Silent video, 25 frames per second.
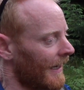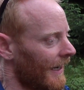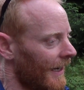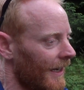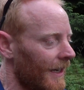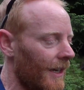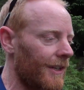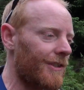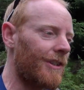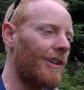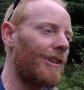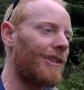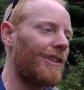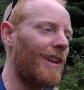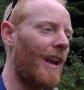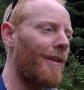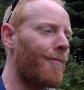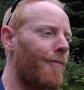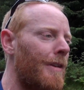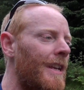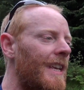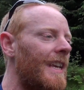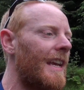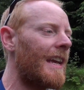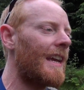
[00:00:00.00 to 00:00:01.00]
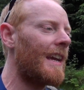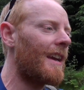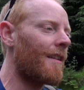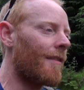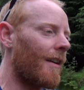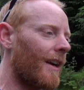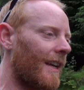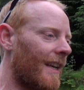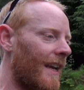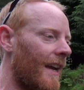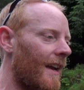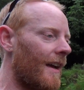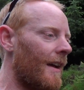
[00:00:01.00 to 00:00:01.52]
Every year
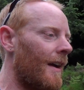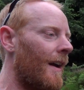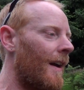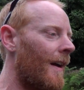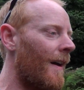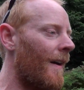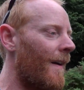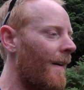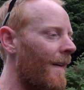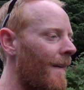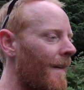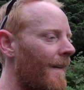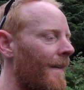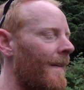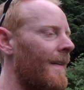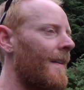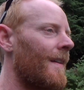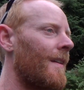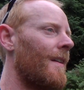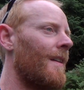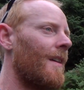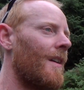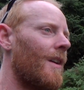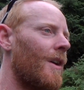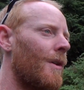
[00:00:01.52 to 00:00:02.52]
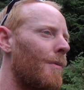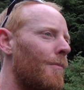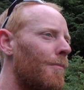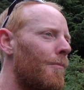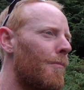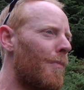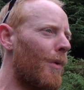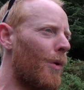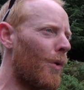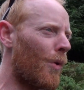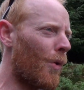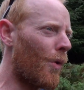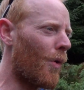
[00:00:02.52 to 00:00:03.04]
I get
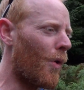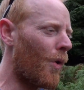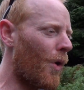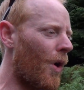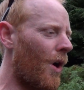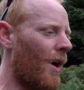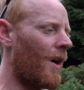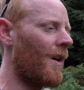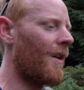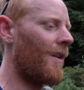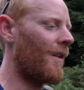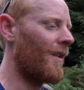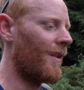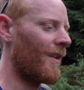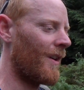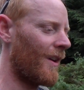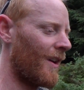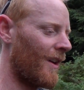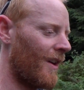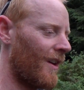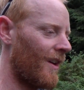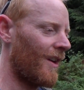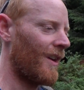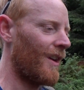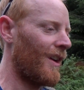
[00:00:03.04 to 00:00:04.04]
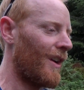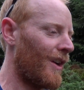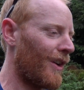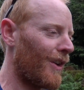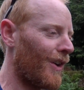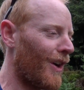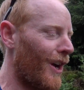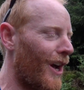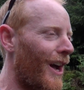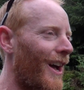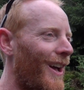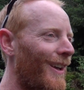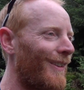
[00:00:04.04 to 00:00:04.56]
more,
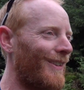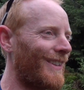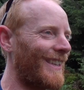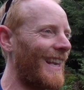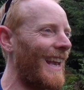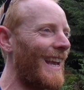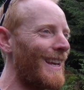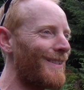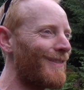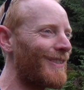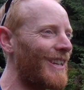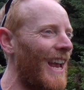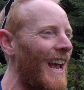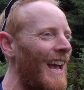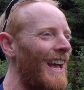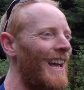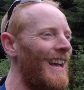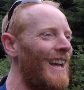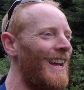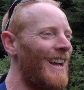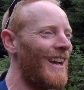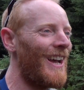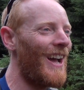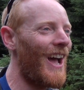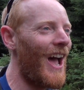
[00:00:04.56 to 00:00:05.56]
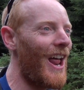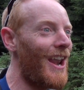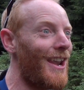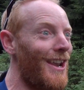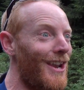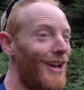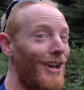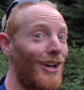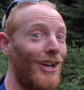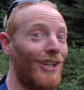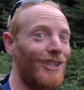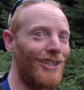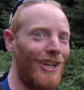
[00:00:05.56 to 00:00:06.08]
it seems,
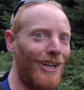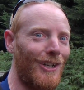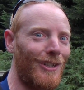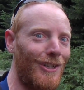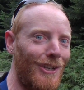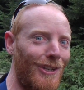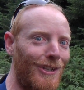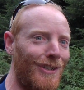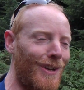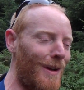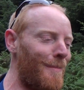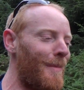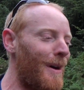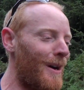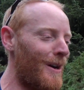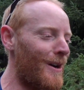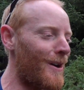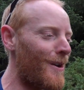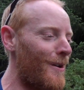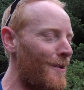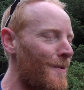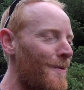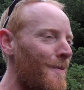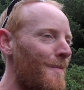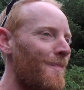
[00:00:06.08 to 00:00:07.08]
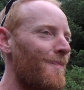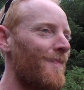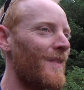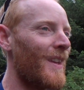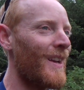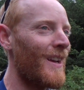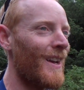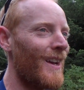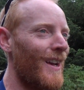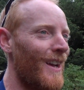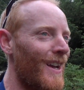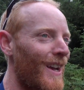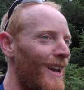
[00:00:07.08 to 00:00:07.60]
allergic to summer.
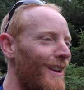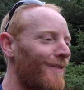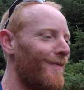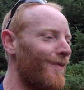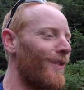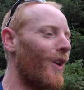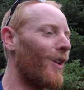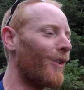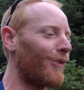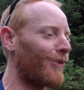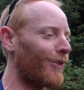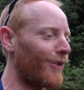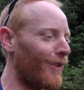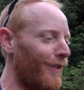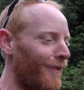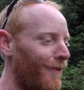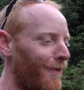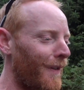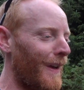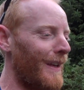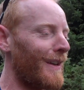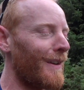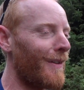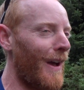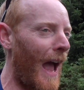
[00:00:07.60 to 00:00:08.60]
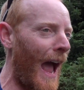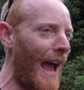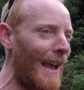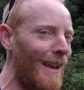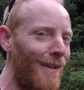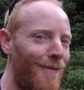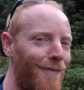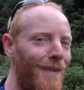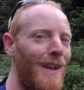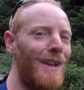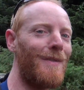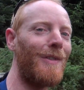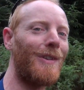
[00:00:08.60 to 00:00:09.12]
If not sort of in a hay
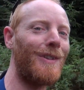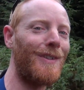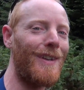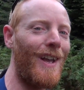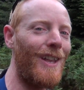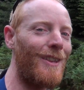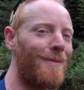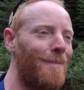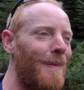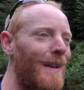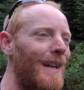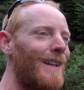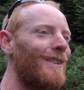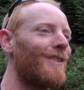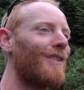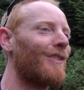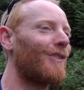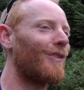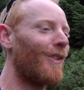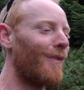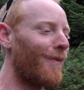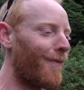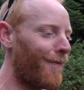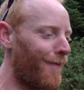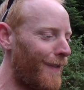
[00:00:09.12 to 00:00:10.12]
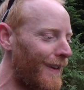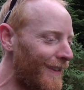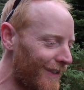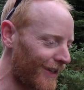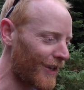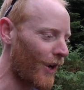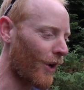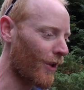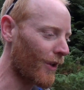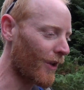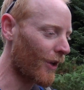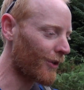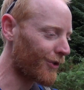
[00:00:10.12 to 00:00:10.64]
fever sense, but in just sort of
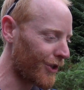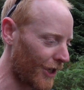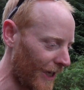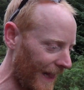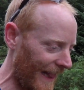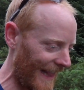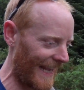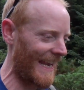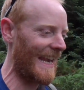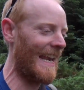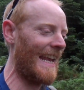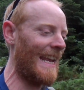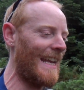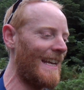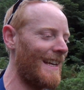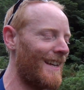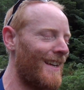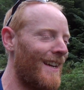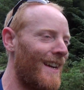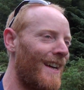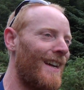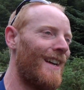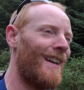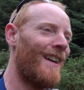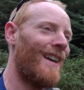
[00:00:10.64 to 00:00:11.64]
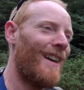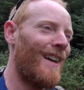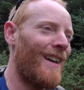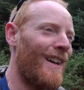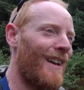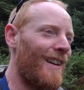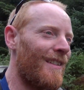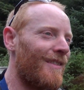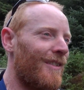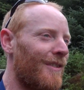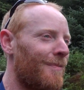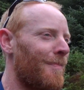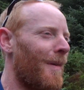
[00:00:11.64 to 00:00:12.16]
physiologically.
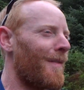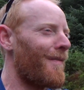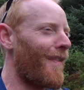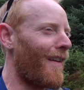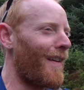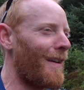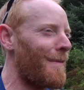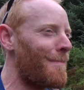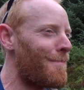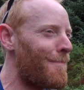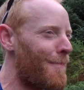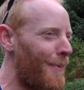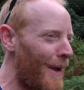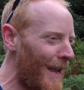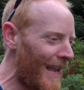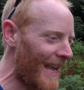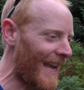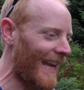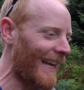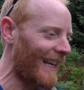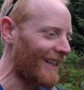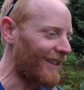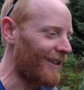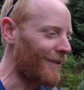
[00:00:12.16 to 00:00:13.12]
Just my very being